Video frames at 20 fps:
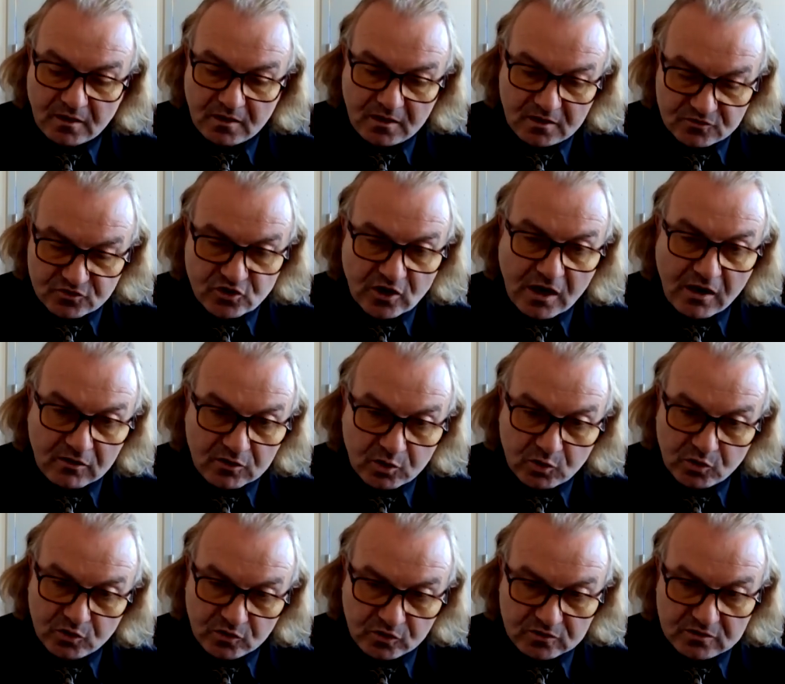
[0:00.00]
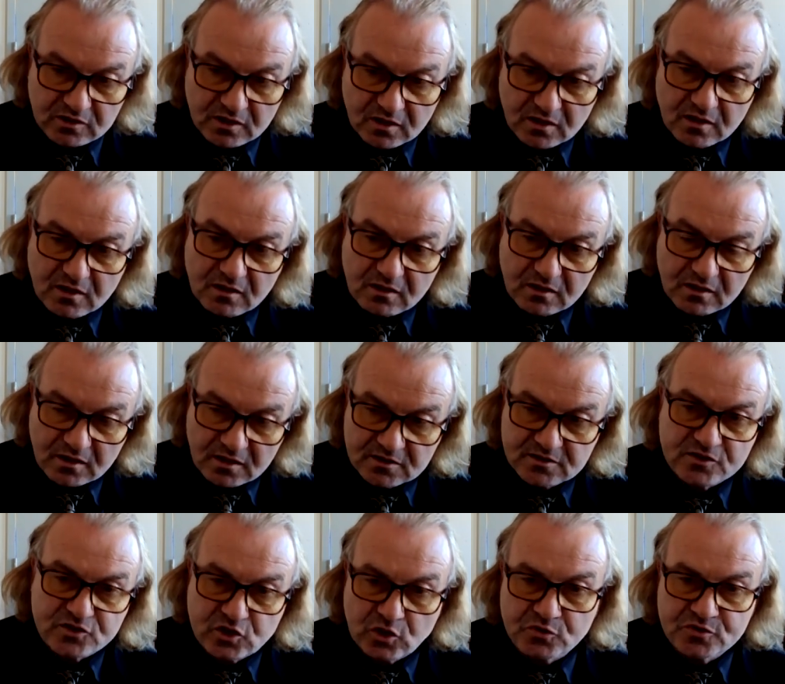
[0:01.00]
in childhood
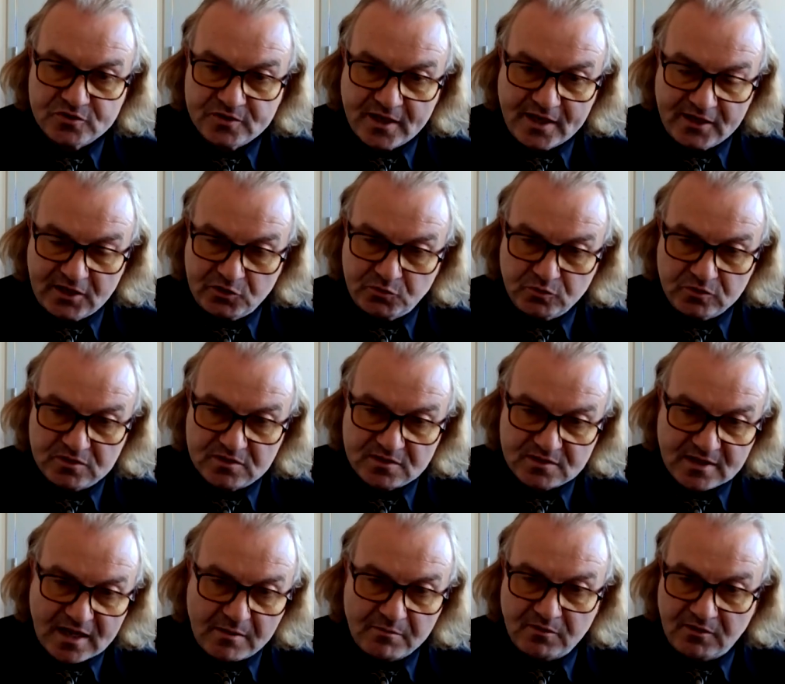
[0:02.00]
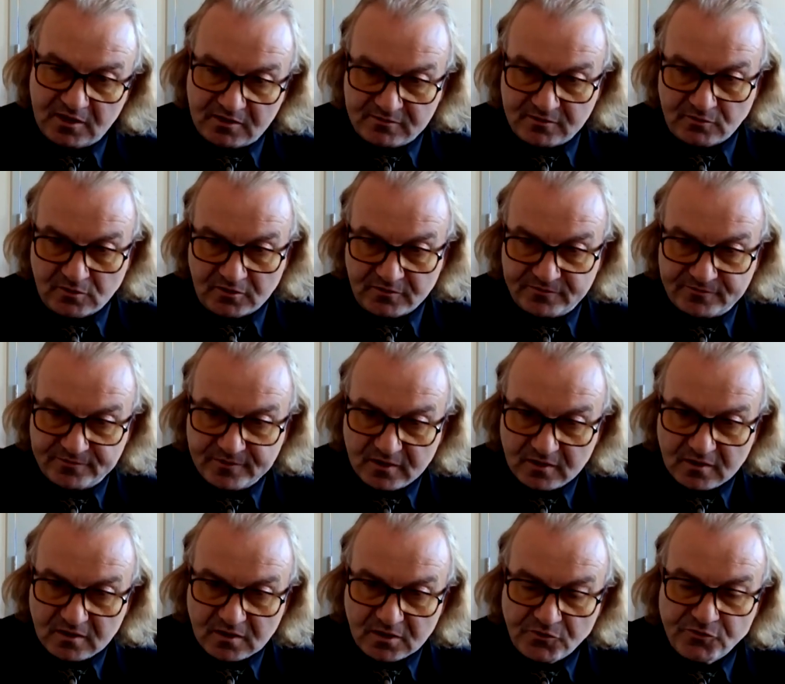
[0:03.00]
is associated with some level of
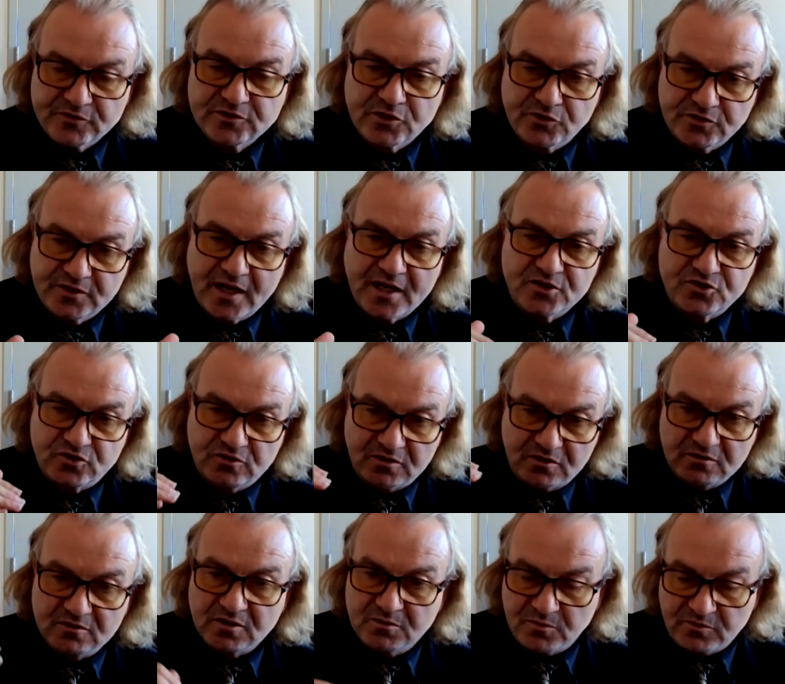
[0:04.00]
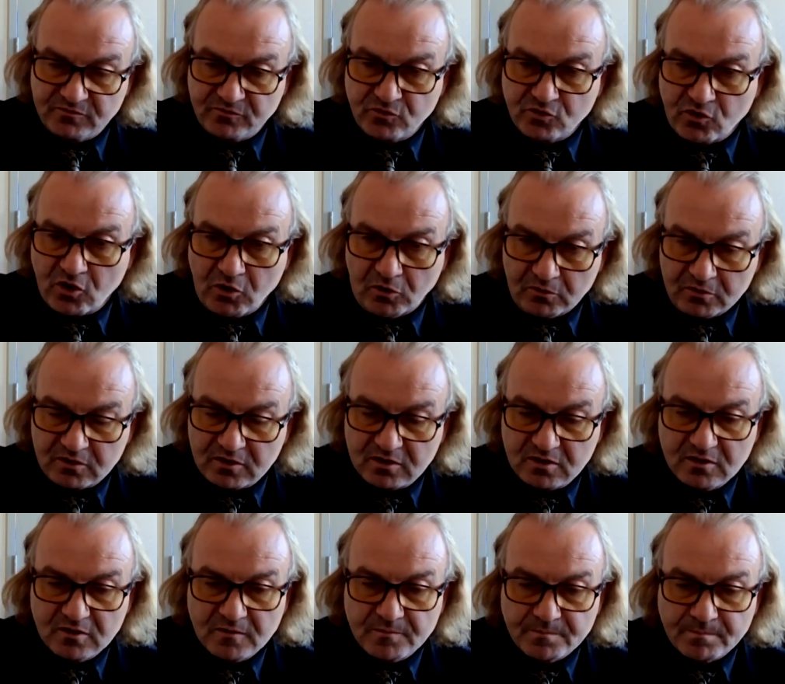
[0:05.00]
retardation in terms of
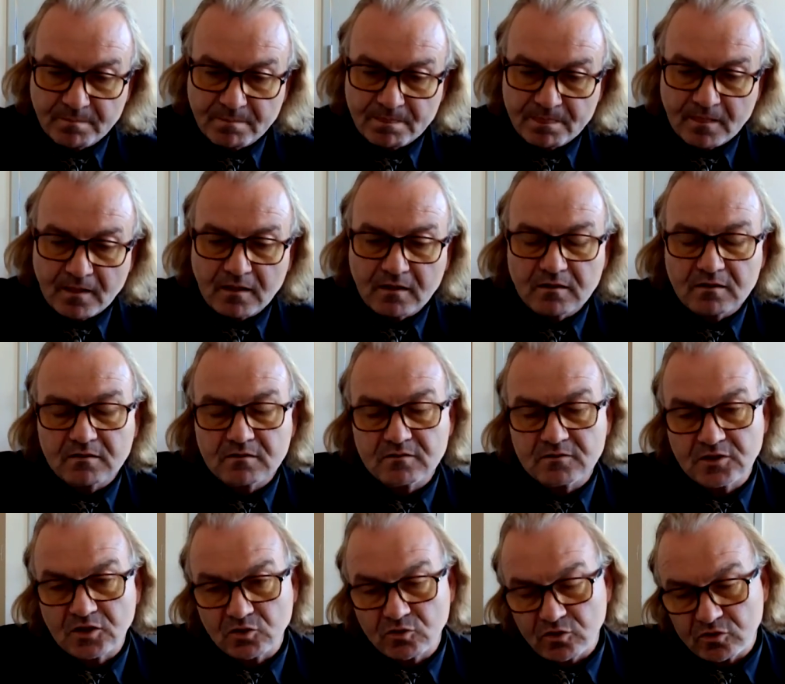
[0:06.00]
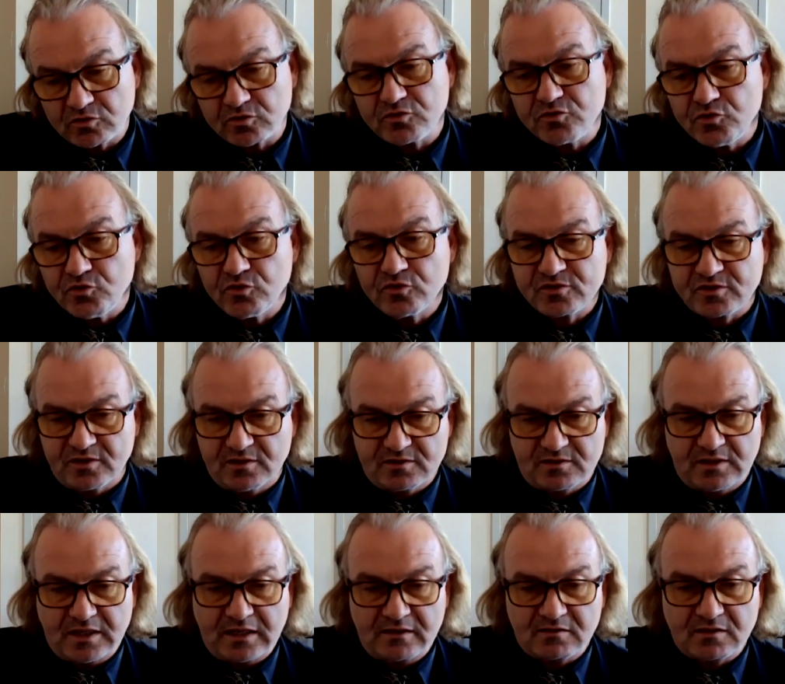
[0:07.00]
growth. The good news
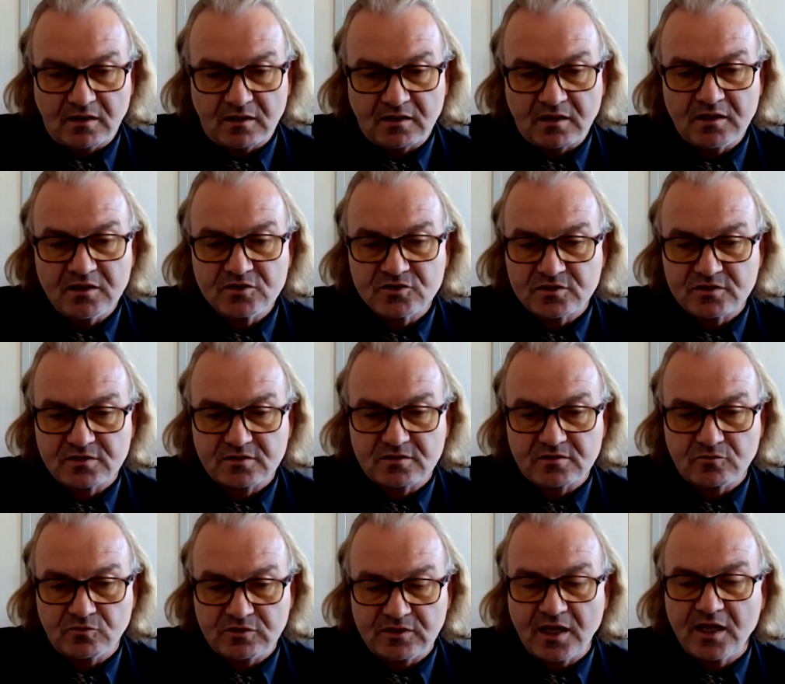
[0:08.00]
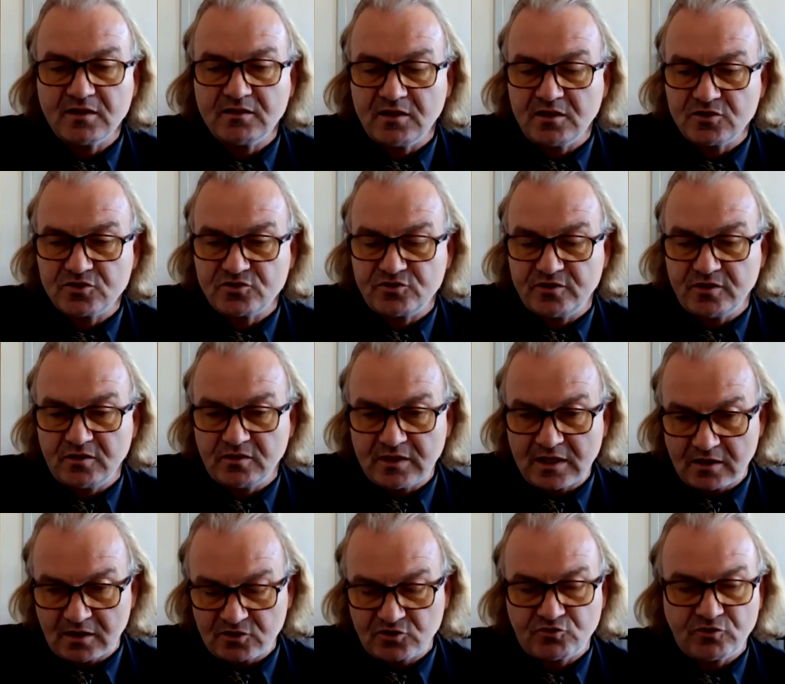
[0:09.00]
is that kids with ADHD
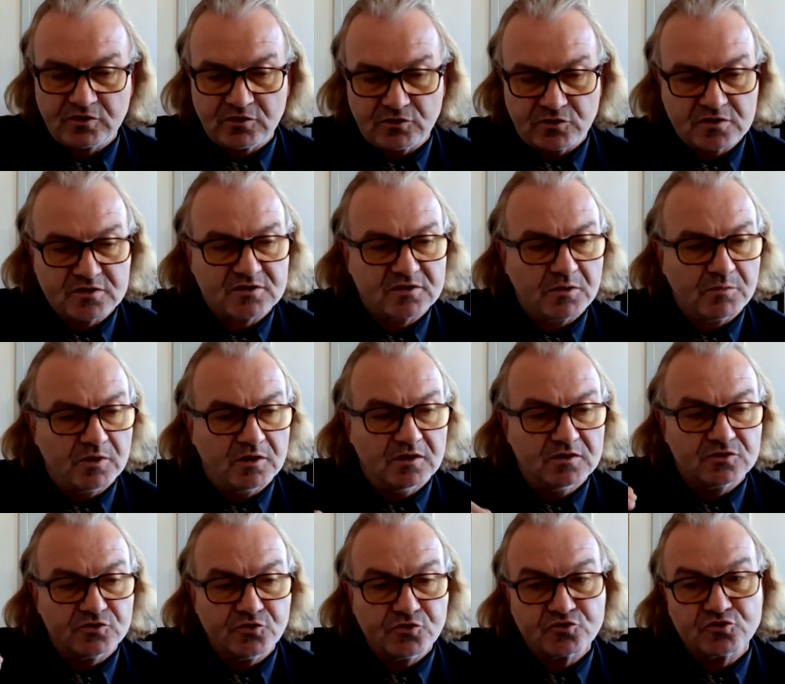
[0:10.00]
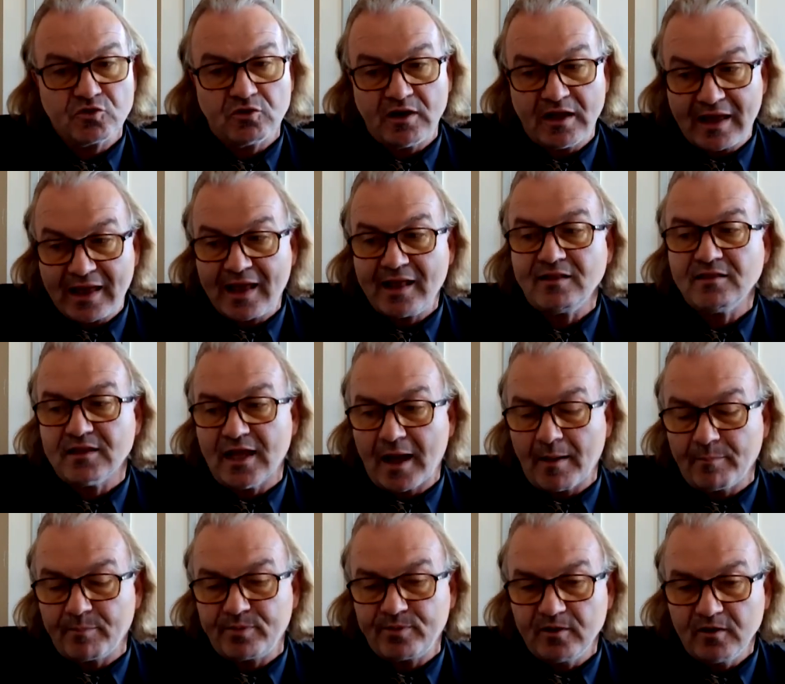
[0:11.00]
that are treated with stimulants usually end
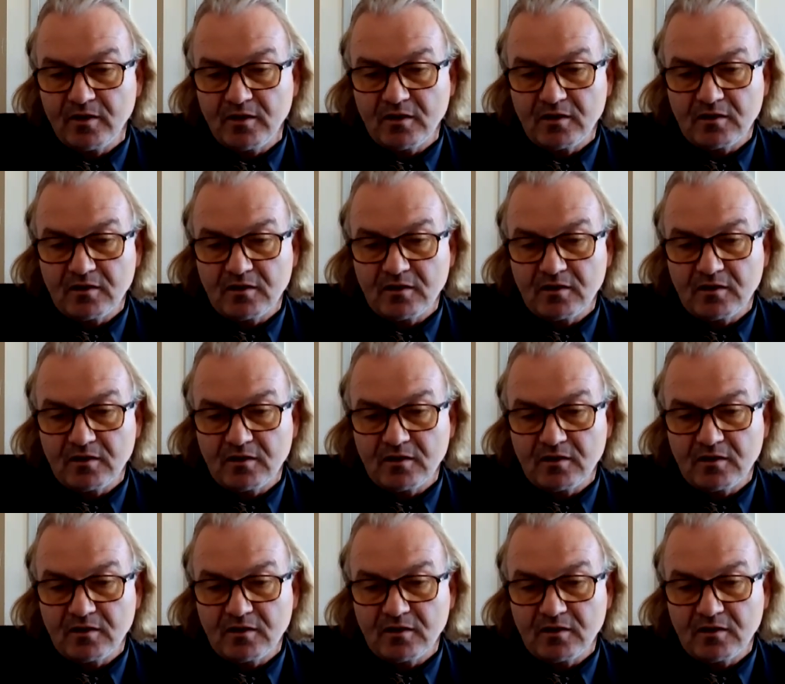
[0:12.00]
up